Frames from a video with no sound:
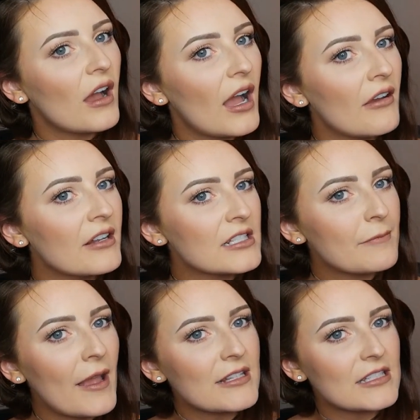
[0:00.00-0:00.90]
I would
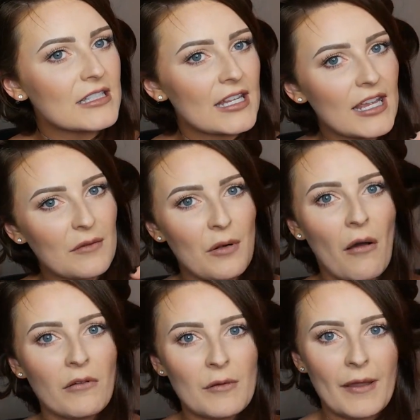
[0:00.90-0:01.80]
expect it to take
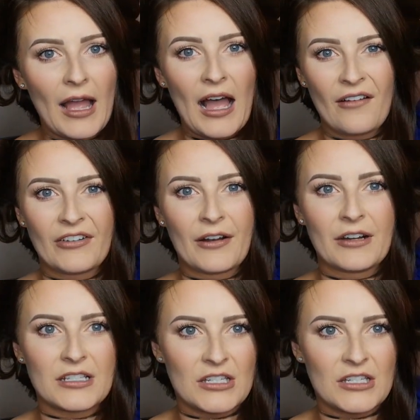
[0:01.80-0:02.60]
probably about half an hour to